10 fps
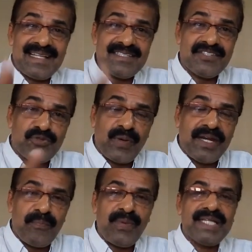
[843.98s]
just
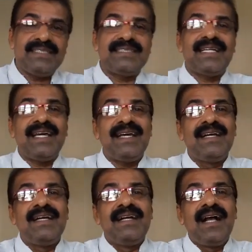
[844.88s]
20
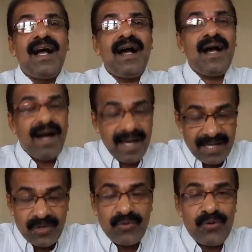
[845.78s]
paise,
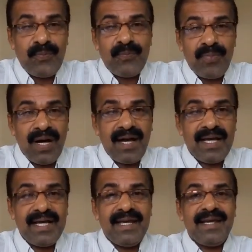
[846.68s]
I could
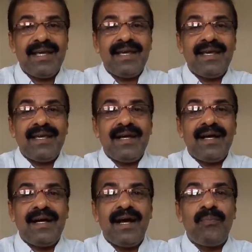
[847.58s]
buy
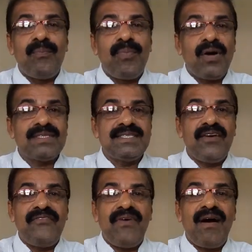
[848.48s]
a box
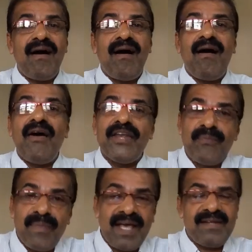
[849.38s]
of
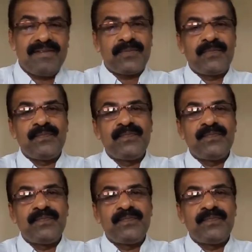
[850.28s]
ointment.